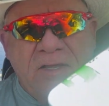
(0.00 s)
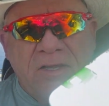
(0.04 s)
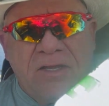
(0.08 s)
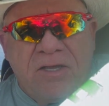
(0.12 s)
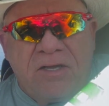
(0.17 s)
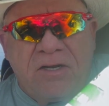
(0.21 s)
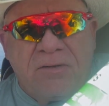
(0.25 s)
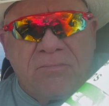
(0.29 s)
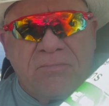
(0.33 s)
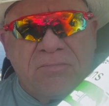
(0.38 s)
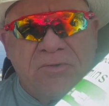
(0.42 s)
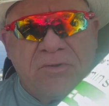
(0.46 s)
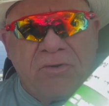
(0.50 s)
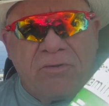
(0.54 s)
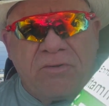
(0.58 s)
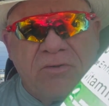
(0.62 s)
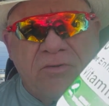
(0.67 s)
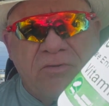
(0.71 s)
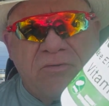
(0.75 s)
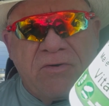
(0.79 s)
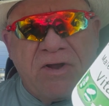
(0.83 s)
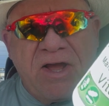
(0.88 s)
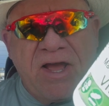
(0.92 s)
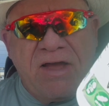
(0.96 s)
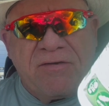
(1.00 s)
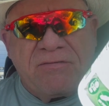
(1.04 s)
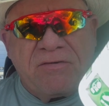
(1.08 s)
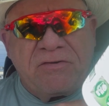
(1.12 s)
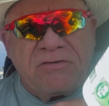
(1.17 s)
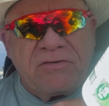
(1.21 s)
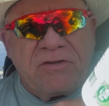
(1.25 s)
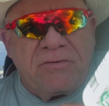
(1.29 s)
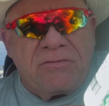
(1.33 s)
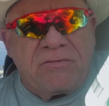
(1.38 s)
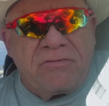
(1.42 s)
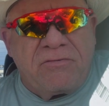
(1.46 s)
get them through their drive
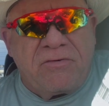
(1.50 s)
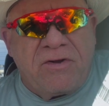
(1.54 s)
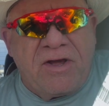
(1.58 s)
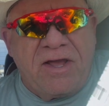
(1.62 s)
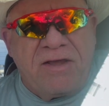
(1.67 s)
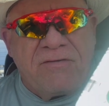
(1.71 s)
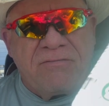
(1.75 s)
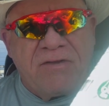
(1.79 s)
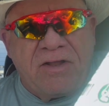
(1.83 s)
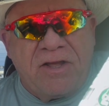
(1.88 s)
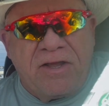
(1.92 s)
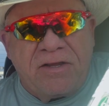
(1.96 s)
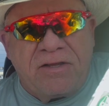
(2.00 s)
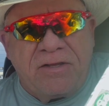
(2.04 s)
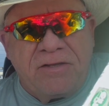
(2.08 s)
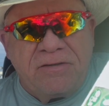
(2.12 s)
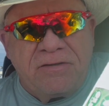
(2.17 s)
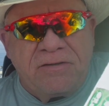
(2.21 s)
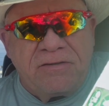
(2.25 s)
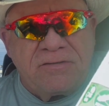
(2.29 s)
because they would drive like